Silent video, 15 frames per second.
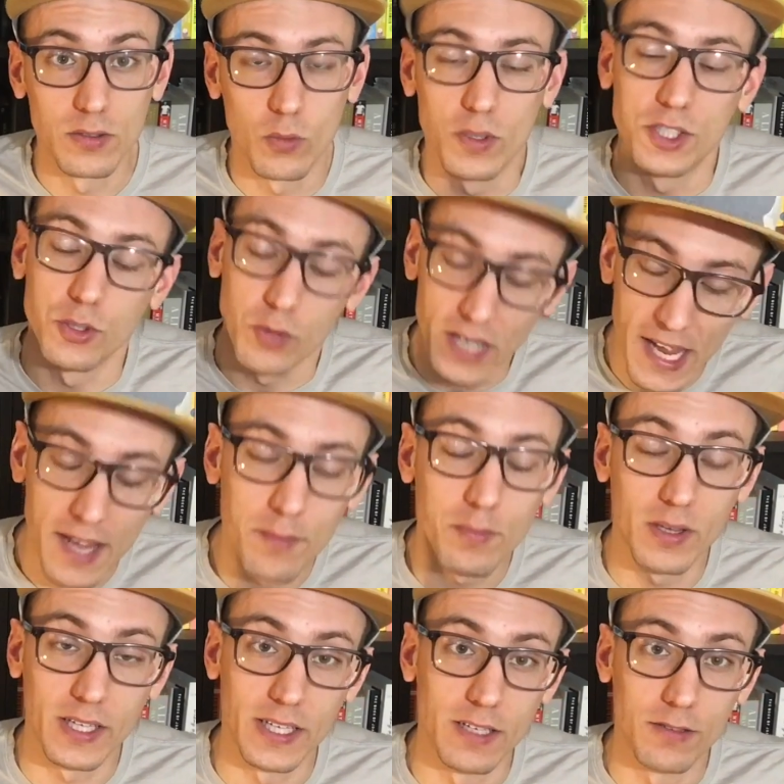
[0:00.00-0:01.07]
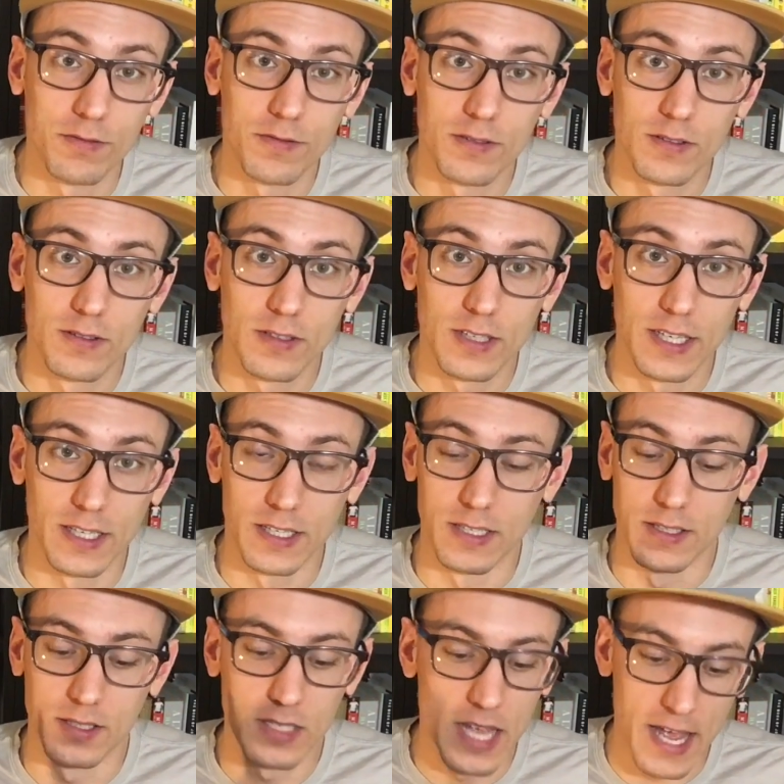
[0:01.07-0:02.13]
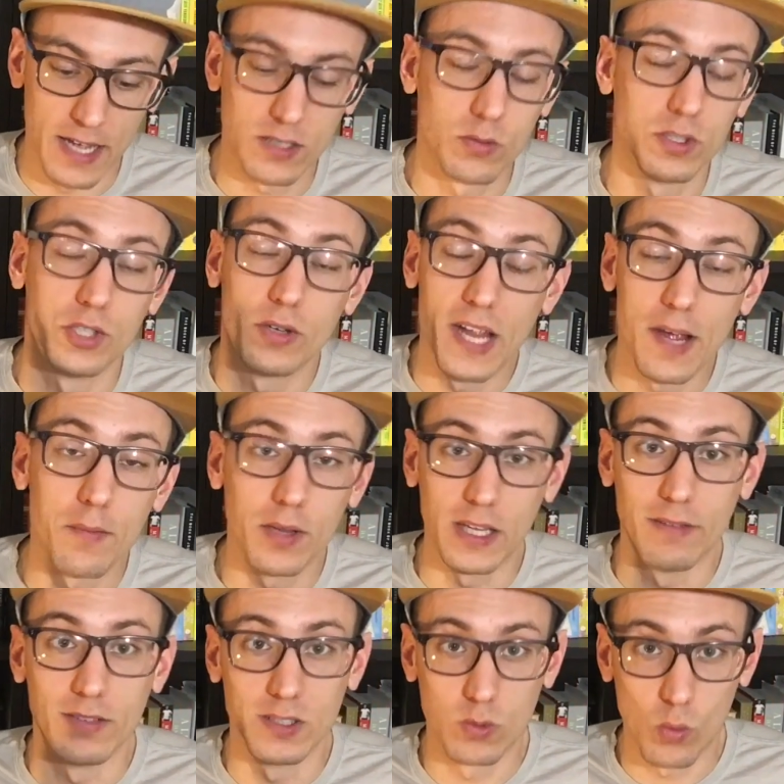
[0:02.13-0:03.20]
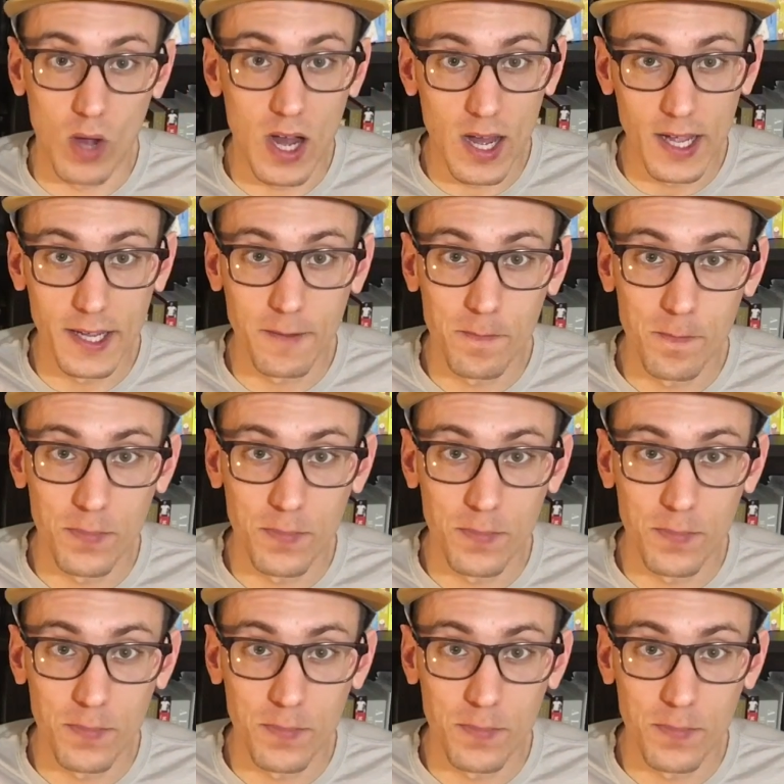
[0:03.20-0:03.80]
What you can't believe is X, what you can't believe is Y.